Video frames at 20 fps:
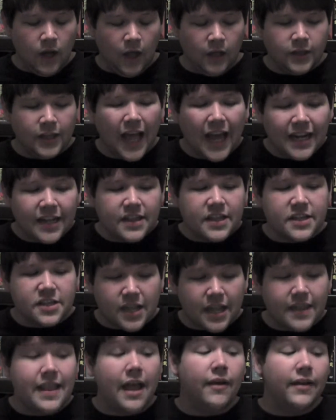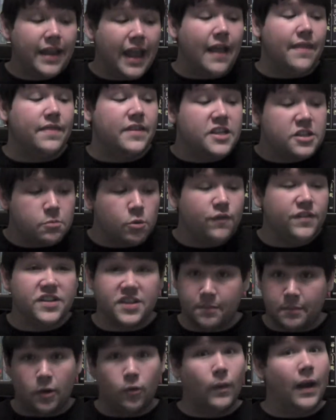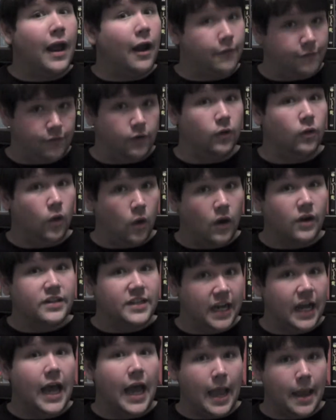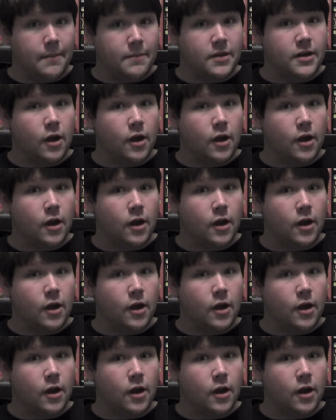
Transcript: a lot of these, now again, these movies have been around for a long time.